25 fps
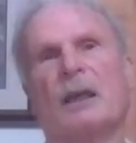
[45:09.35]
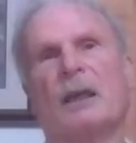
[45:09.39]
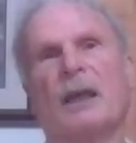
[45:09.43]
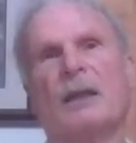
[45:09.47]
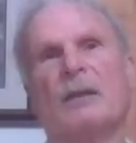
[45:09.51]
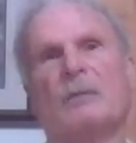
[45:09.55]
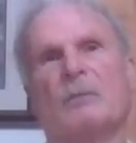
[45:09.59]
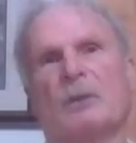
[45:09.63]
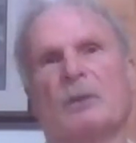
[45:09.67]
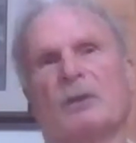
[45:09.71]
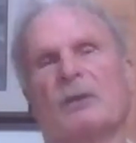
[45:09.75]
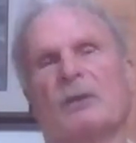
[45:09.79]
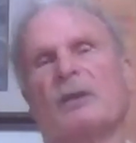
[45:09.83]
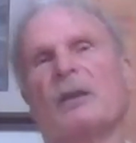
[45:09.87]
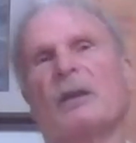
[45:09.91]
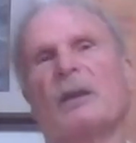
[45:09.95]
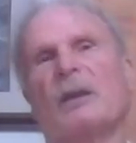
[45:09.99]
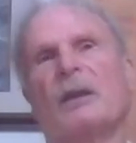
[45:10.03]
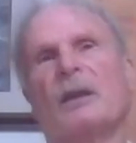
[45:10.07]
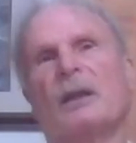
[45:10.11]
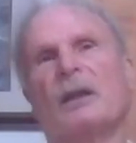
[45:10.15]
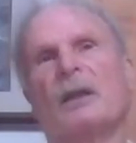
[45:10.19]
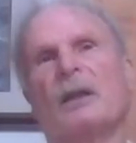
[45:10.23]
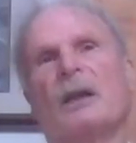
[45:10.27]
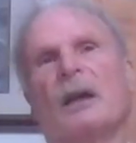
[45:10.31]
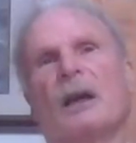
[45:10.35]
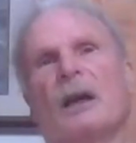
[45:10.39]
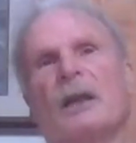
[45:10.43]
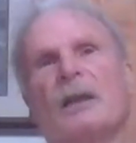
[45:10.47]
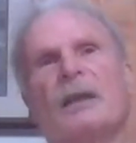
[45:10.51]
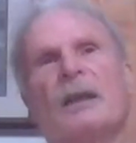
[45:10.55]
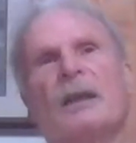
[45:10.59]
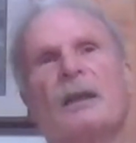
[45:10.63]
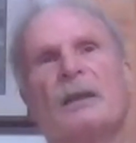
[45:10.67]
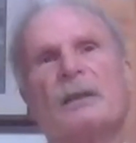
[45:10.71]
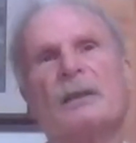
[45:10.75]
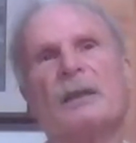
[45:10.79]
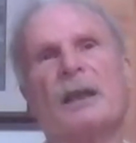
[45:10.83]
animals.
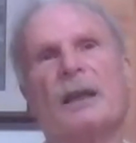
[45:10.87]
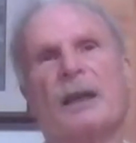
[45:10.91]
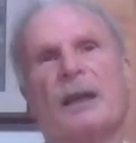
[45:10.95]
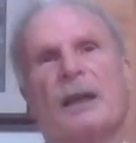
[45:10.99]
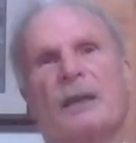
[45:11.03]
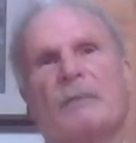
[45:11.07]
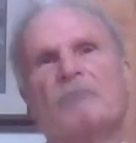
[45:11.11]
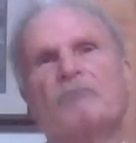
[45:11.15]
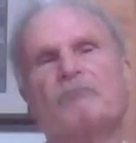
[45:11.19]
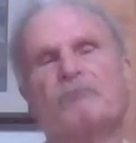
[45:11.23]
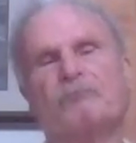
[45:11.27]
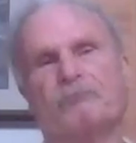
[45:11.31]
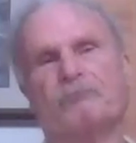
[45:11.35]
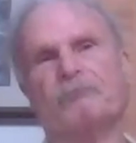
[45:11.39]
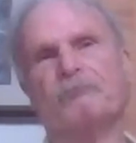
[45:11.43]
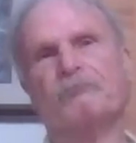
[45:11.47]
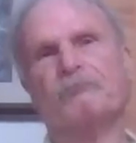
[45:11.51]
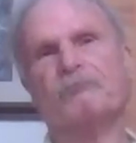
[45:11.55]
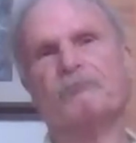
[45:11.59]
On the other hand,